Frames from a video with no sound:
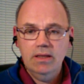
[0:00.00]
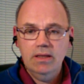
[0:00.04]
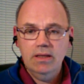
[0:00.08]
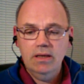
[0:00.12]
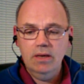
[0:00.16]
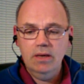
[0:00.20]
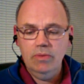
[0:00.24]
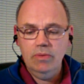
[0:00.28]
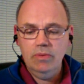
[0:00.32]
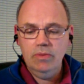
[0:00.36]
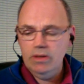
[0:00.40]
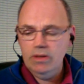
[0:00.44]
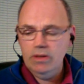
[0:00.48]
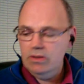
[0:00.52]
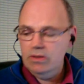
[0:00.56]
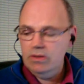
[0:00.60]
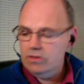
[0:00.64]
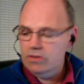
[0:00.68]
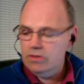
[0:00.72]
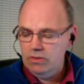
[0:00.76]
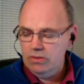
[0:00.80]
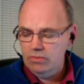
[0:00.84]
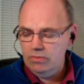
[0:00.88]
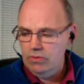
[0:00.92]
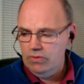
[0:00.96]
I went along
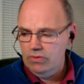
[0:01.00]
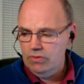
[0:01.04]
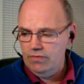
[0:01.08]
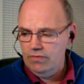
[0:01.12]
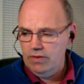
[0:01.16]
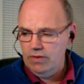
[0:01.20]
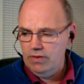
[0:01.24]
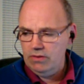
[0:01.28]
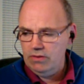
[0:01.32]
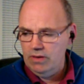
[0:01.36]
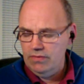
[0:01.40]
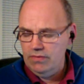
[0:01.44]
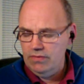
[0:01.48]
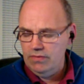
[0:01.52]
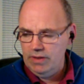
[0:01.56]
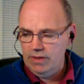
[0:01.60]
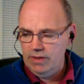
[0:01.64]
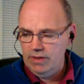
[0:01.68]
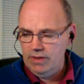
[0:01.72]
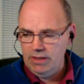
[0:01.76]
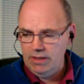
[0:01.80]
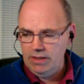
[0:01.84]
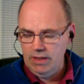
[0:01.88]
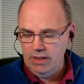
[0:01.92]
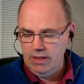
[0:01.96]
to a Royal
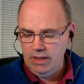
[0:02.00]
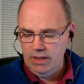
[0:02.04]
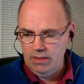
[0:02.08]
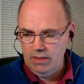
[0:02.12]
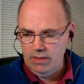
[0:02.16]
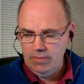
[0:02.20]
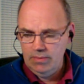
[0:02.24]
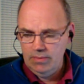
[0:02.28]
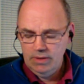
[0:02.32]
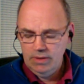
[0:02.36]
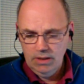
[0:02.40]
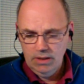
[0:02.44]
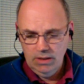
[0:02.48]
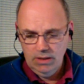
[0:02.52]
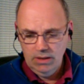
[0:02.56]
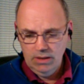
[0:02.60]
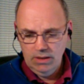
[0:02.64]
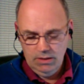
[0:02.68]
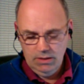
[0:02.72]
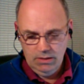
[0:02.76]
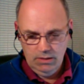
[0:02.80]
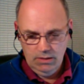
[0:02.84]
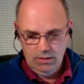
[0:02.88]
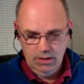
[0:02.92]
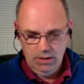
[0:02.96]
Photographic uh,
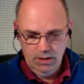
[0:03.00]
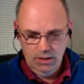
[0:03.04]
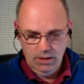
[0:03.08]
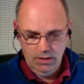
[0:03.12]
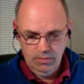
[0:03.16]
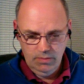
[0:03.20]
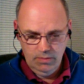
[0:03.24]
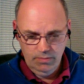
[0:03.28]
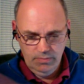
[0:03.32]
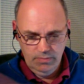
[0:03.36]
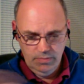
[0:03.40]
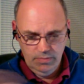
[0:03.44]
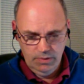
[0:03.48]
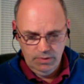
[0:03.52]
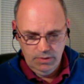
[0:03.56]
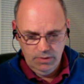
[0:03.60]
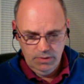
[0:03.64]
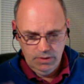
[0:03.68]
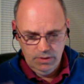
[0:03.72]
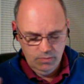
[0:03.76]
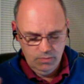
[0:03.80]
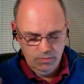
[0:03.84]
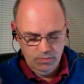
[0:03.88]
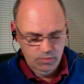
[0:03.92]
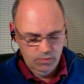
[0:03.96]
uh,
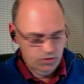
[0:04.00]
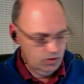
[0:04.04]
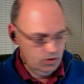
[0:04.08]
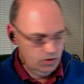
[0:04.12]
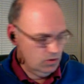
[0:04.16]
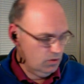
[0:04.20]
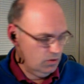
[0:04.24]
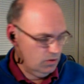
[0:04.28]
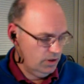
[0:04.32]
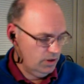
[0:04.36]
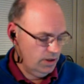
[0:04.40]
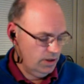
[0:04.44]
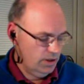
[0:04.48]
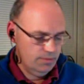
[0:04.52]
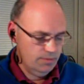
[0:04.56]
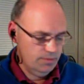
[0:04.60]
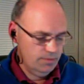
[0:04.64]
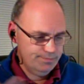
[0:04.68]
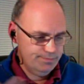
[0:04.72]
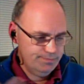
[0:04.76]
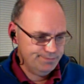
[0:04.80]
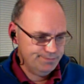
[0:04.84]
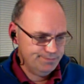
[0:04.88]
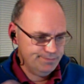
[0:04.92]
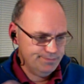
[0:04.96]
uh, what do you call it
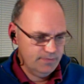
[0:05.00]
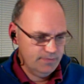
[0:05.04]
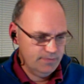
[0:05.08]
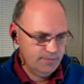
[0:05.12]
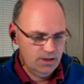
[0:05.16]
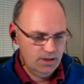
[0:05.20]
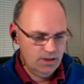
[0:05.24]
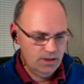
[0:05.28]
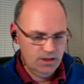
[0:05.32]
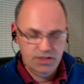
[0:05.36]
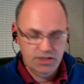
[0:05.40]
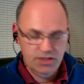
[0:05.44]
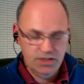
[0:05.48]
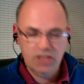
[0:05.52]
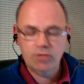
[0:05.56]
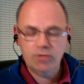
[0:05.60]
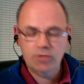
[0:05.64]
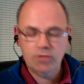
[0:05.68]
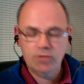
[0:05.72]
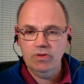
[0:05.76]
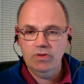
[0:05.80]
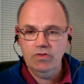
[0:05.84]
um, assessment of